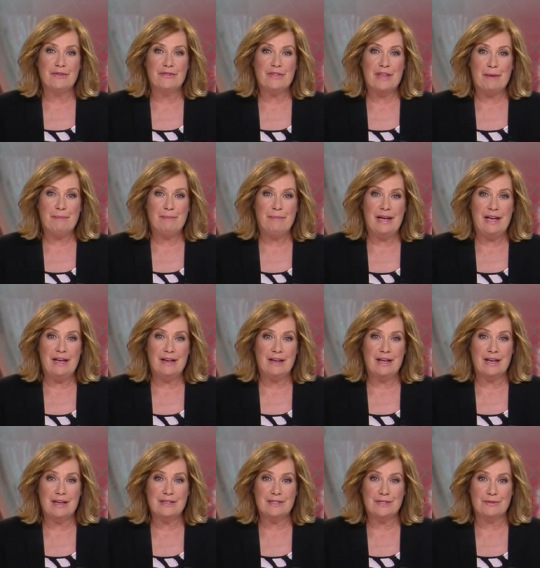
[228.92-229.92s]
over that bad
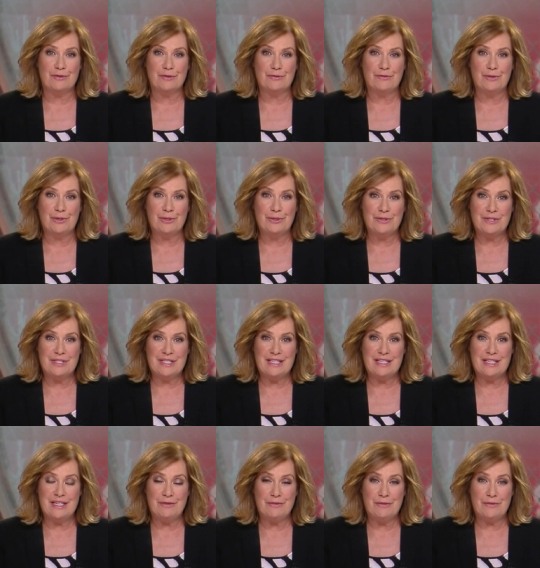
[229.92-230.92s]
case of the flu,
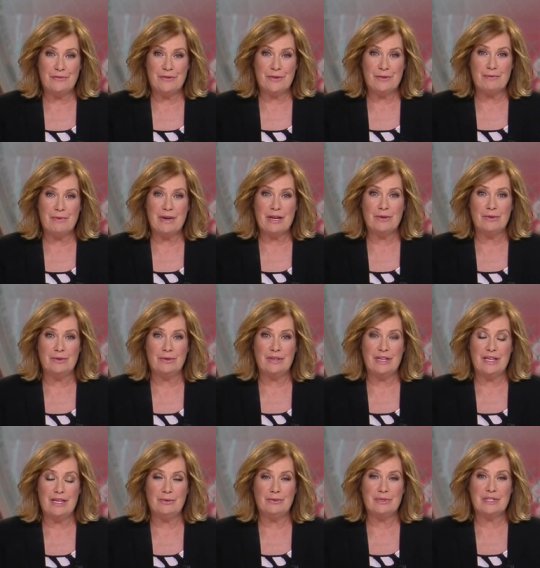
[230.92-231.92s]
Steve. For the record,
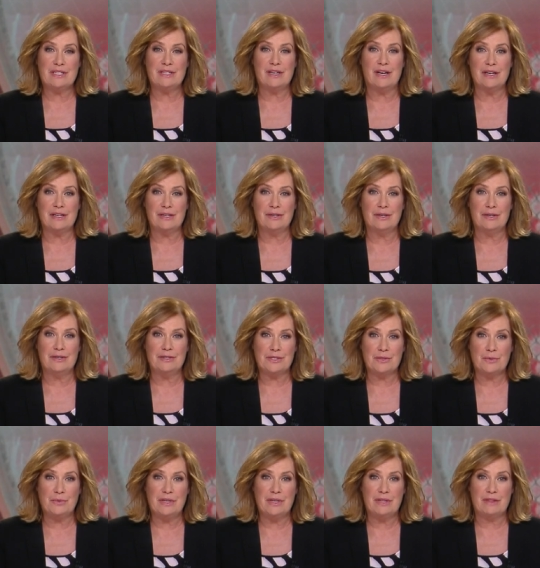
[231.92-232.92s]
he was
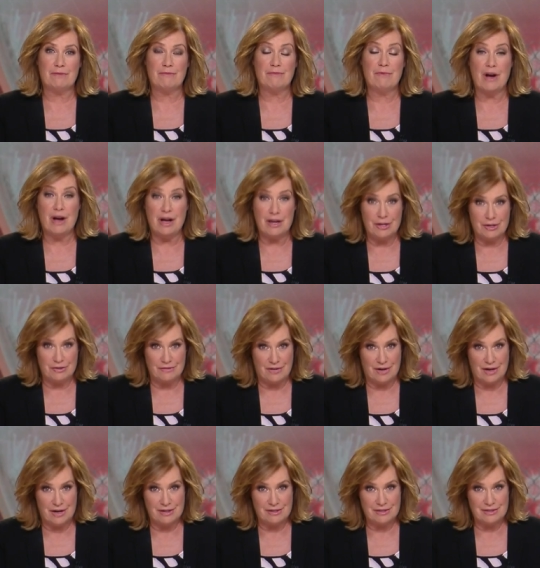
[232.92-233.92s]
diagnosed with
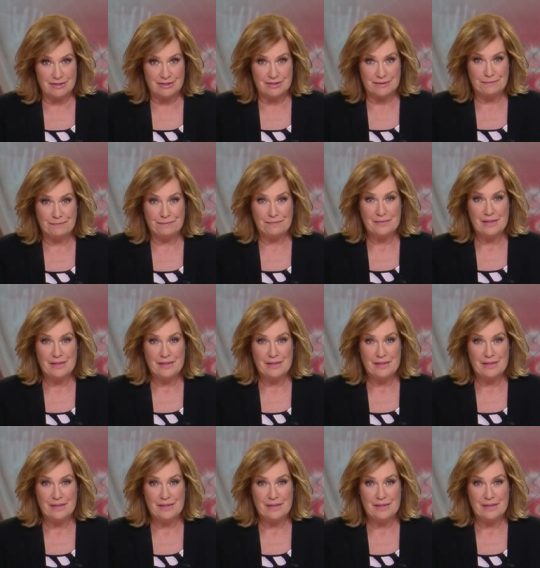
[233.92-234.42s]
rhinovirus.